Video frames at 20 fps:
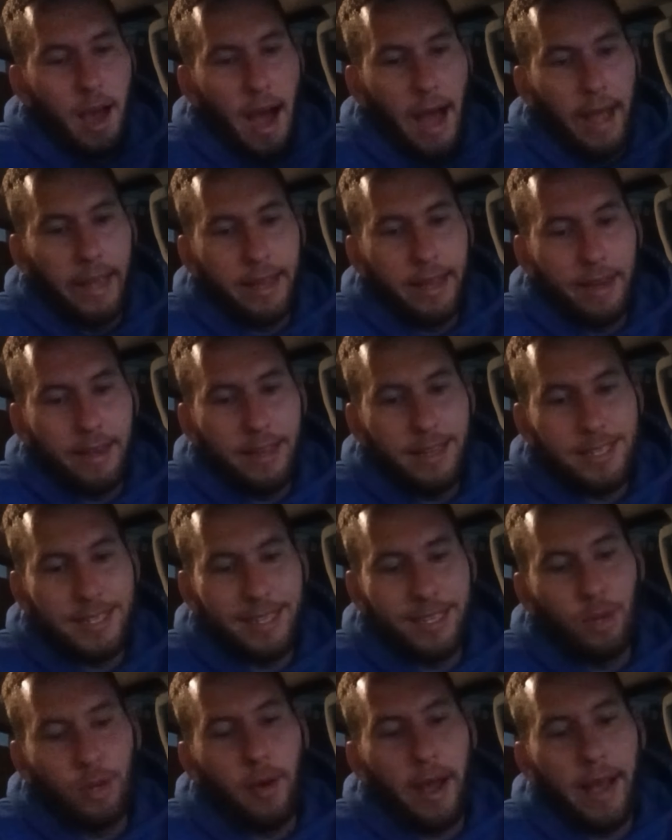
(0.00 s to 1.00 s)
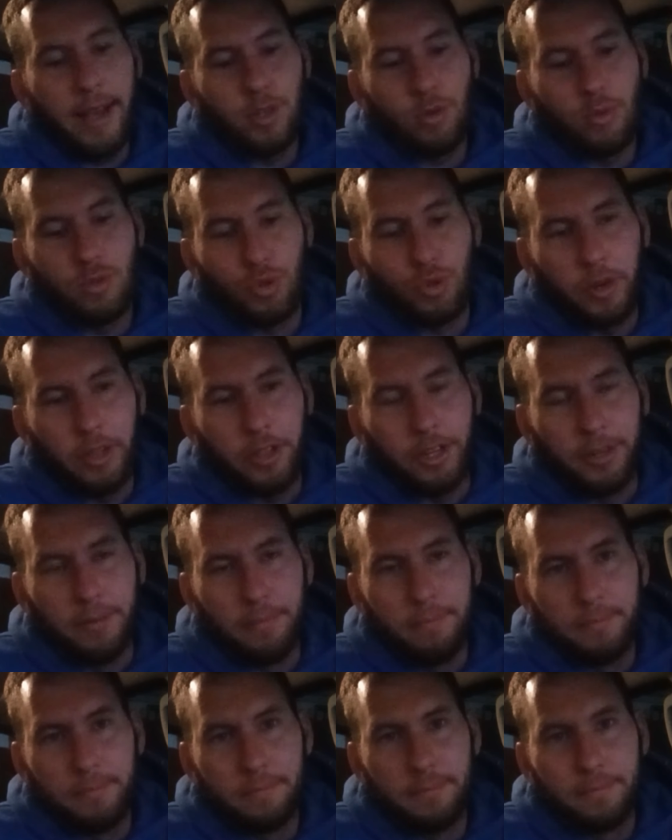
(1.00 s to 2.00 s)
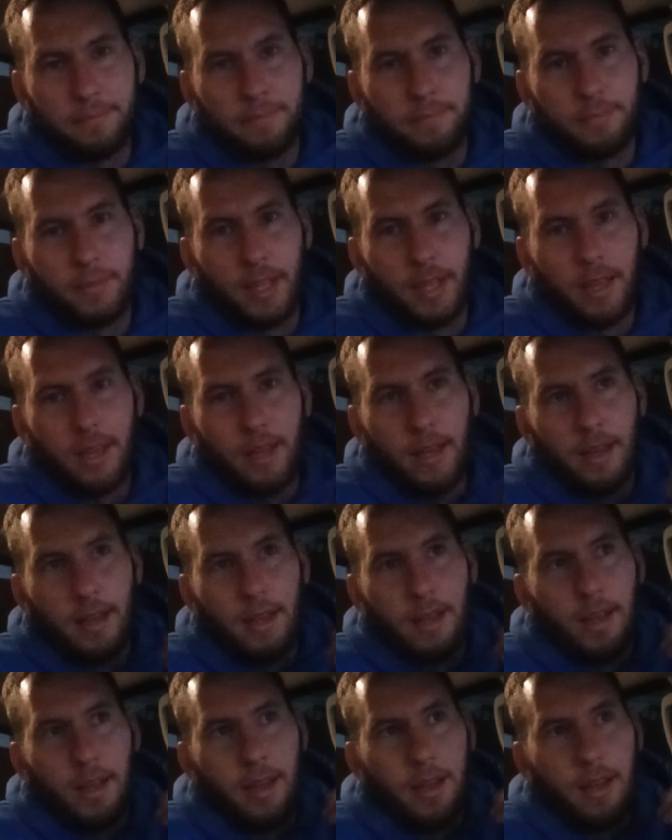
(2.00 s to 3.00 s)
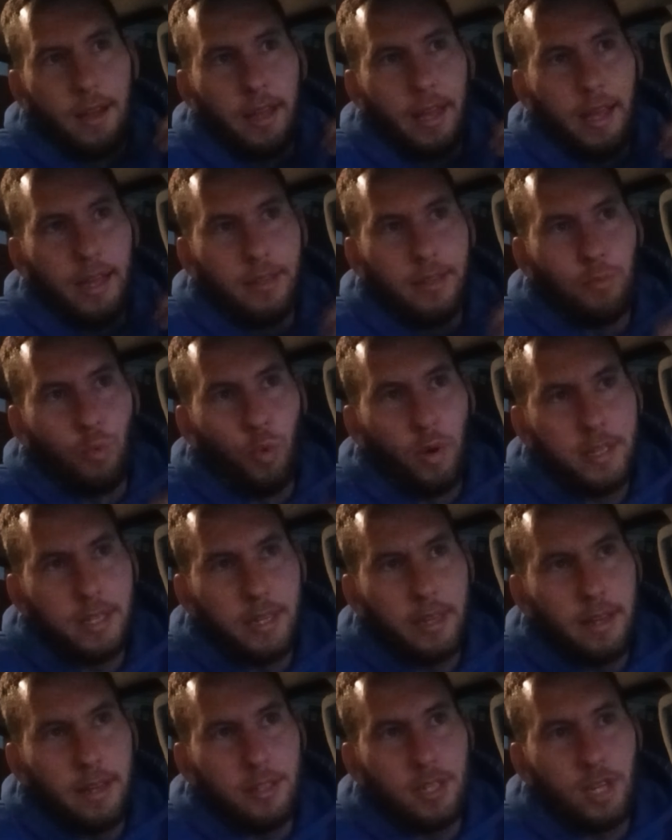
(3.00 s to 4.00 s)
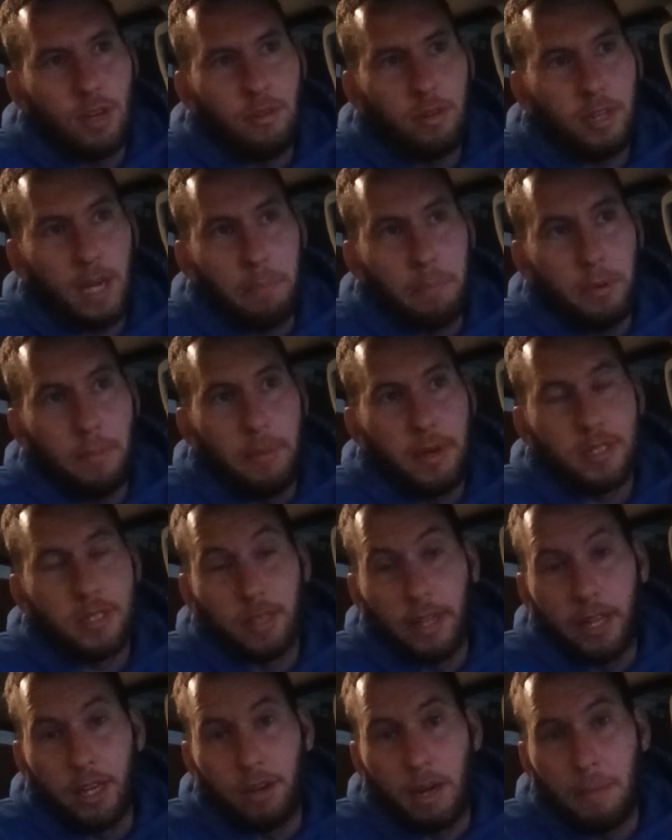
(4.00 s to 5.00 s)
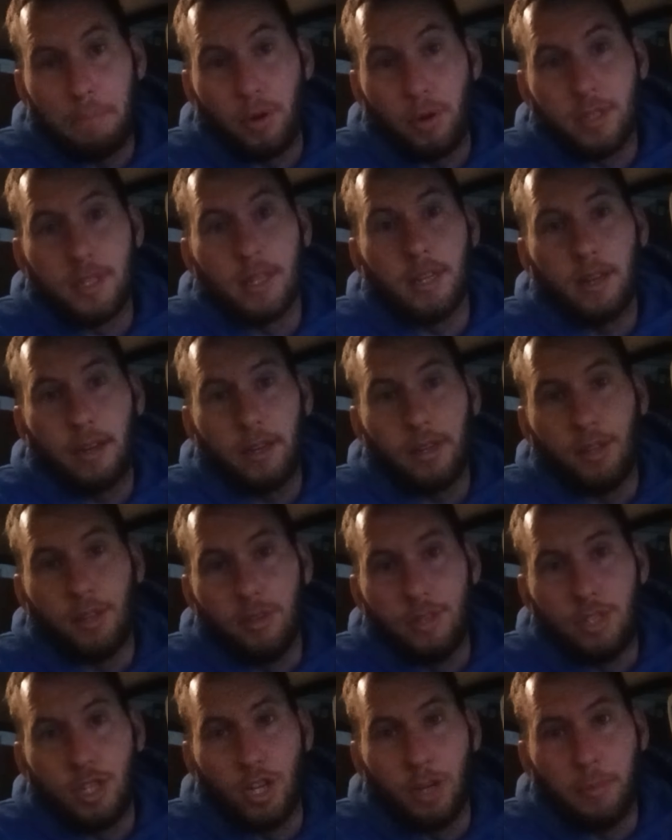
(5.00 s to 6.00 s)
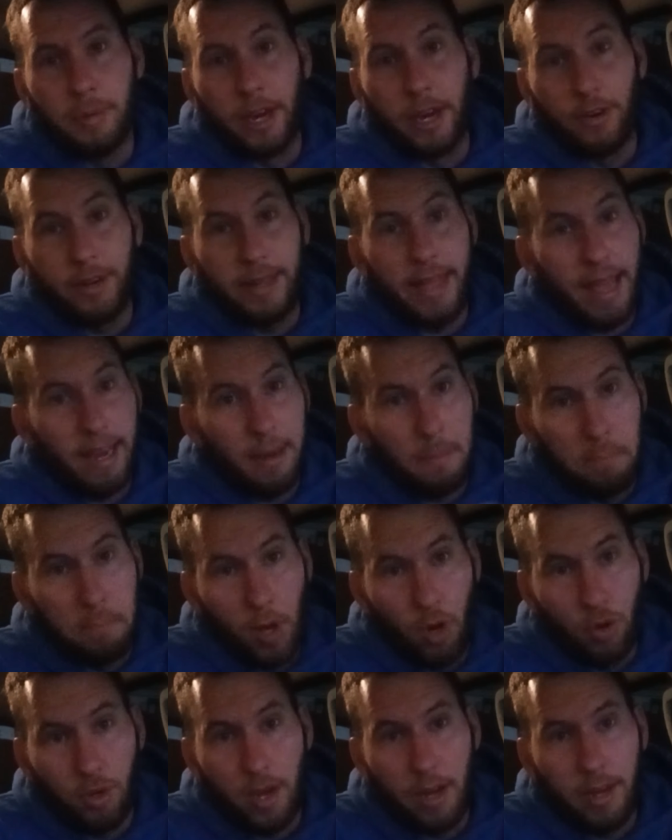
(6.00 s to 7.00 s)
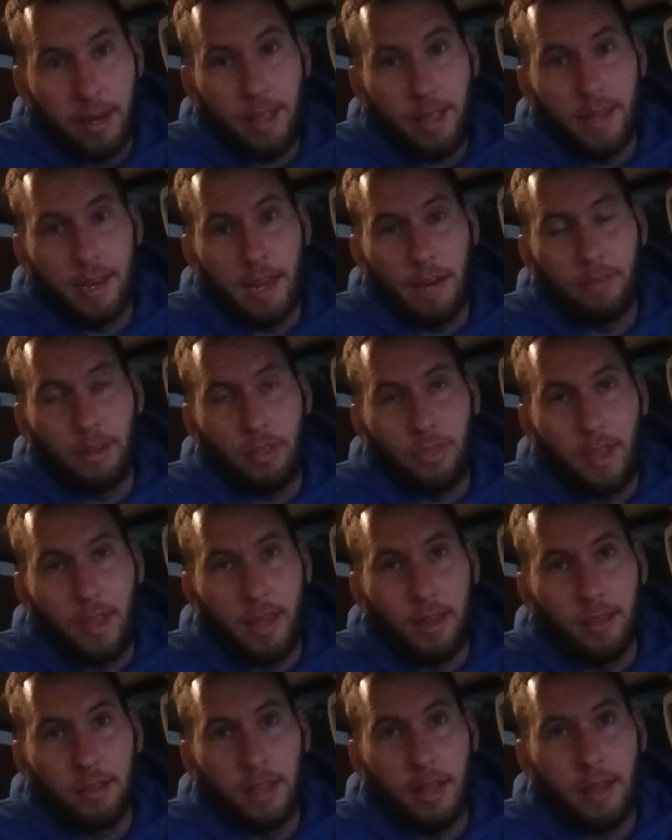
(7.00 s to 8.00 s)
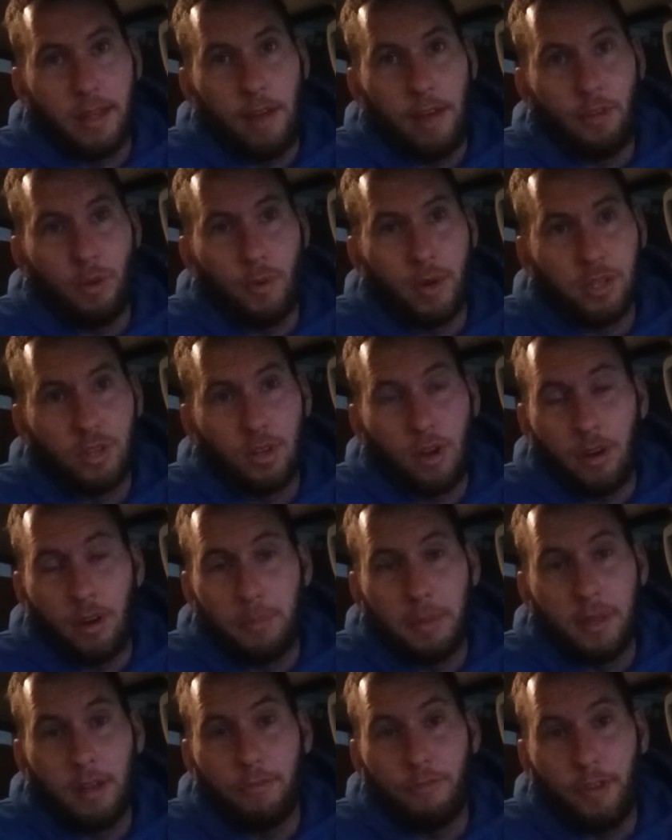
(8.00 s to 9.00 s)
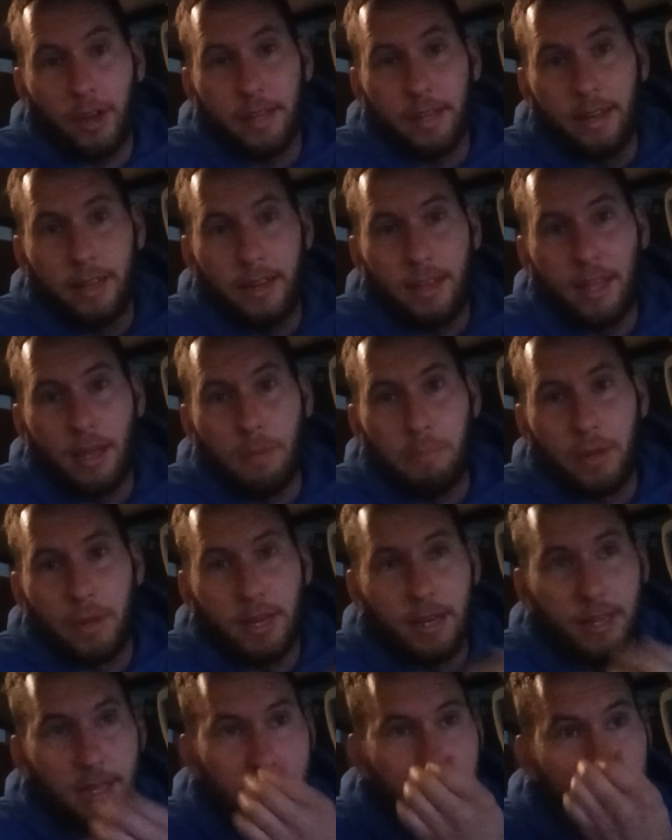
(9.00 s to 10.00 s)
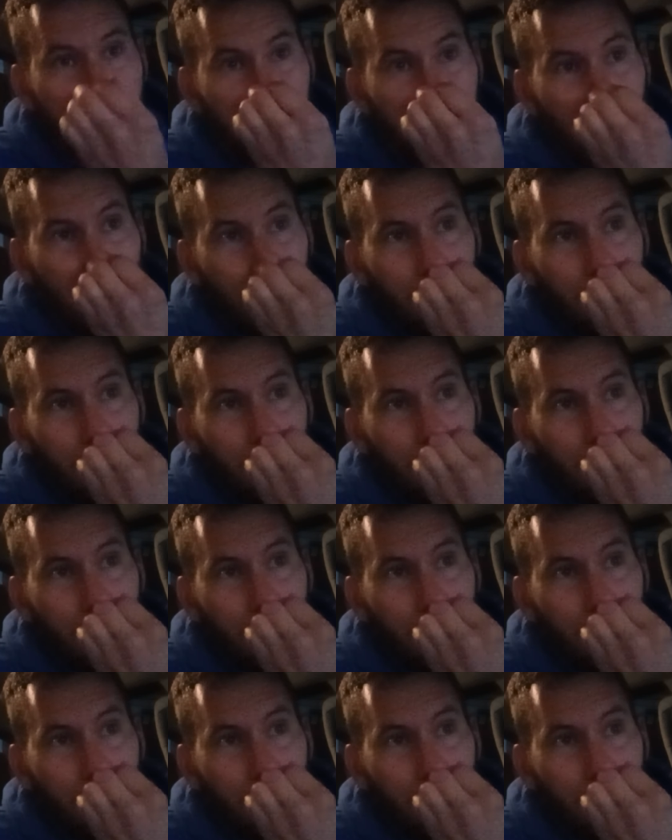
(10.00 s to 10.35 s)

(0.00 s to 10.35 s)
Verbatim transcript: I got a single axle trailer. It wasn't until a couple months later I posted it on YouTube and I already had a build on it and everything that everyone called me a fucking idiot because